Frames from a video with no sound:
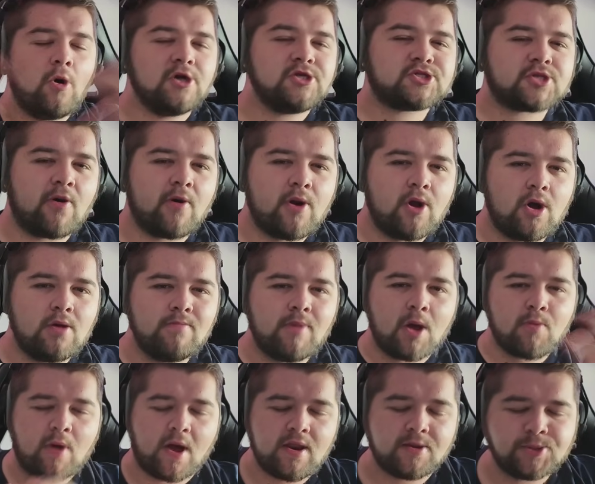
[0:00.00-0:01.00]
What is going on, my
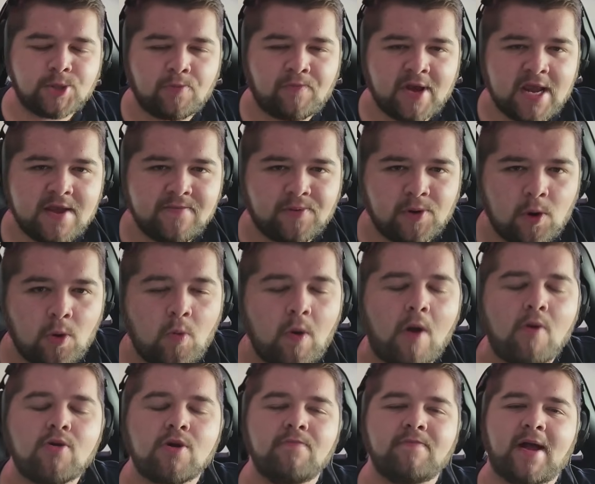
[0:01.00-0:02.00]
wonderful people?
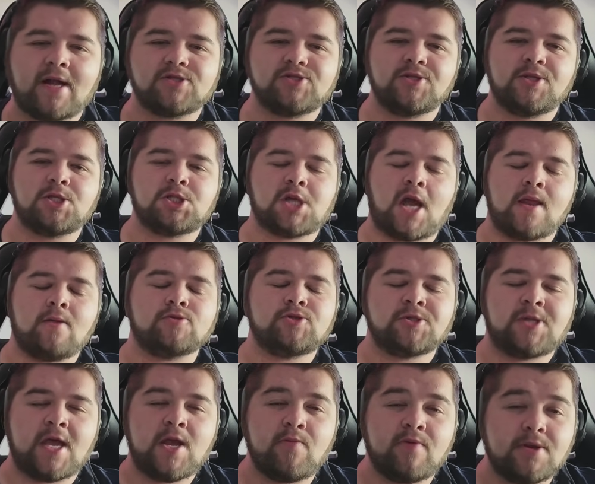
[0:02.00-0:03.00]
Welcome back to the channel.
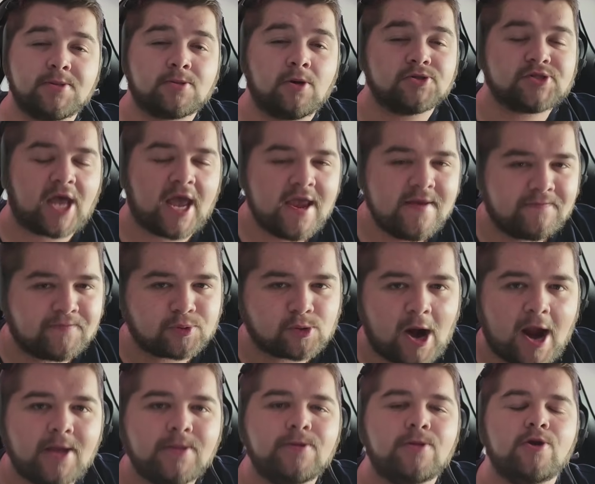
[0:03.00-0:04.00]
Today we have got a
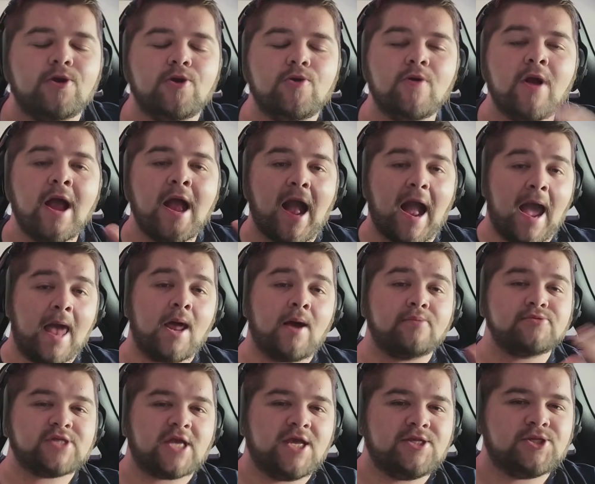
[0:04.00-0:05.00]
brand new and
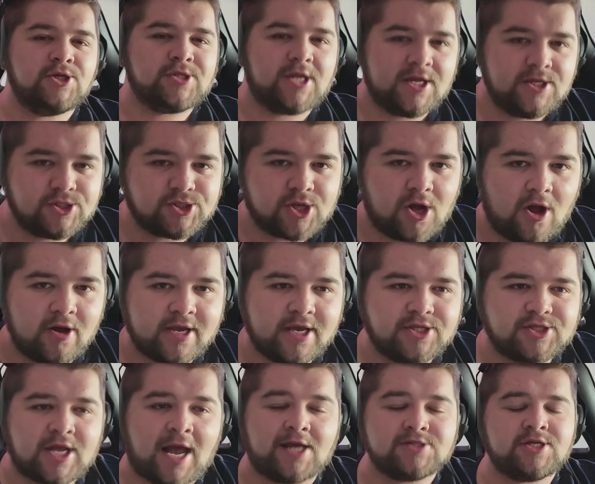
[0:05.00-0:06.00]
updated
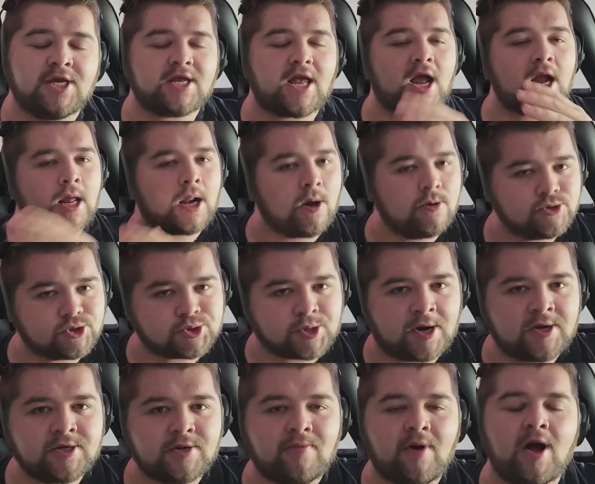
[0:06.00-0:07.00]
Inzaghi tactic. A close
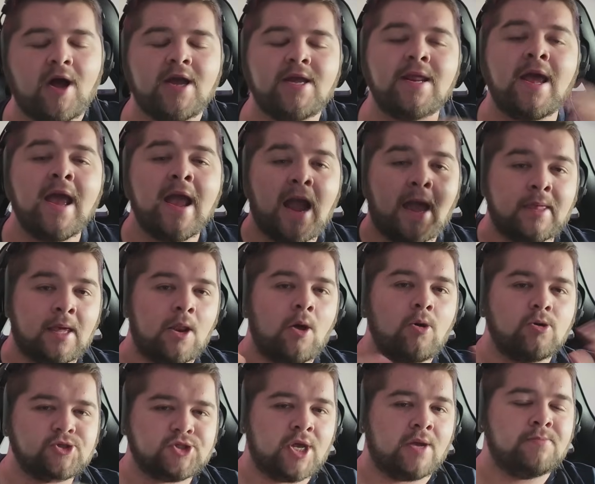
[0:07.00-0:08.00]
friend of mine and a
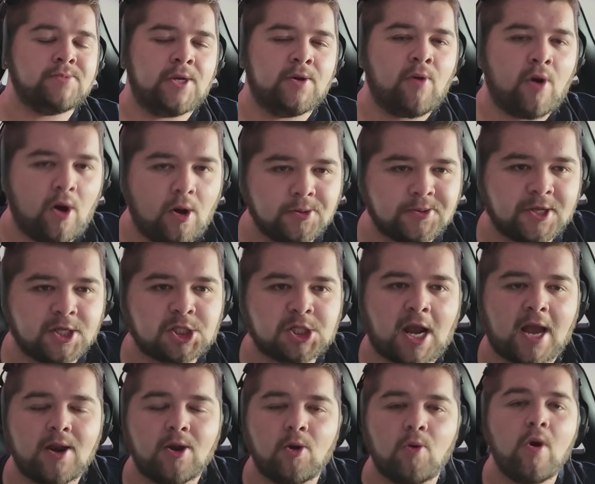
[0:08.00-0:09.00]
long-term viewer of the
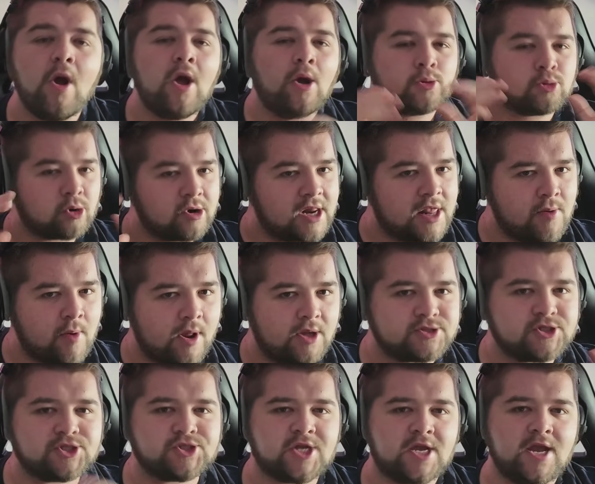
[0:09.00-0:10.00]
channel really wanted
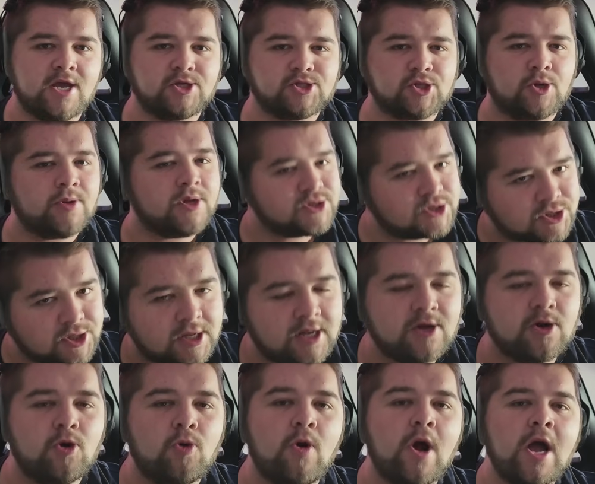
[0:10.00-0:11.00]
to see it, so this is a
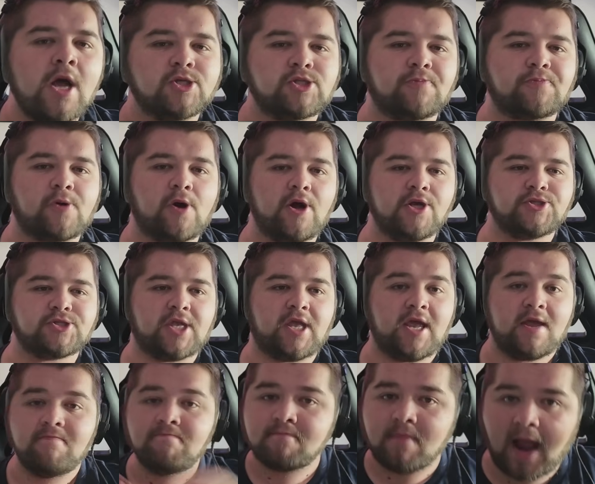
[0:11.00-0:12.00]
little surprise to
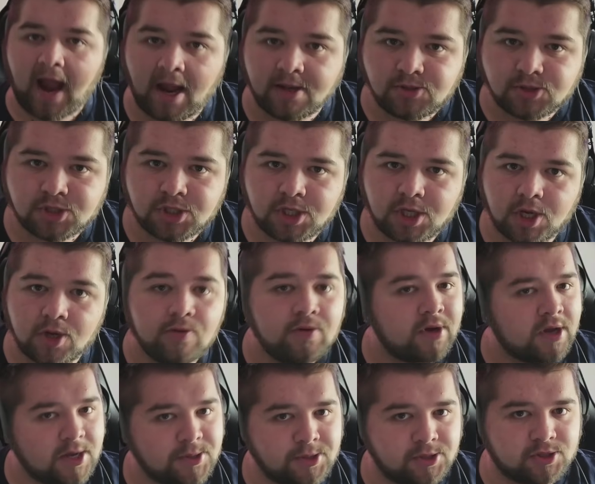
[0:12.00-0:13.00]
him and to you
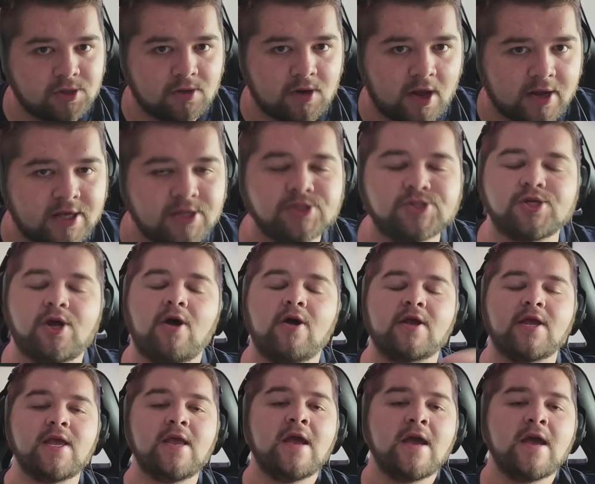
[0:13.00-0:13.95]
if you do like Inzaghi.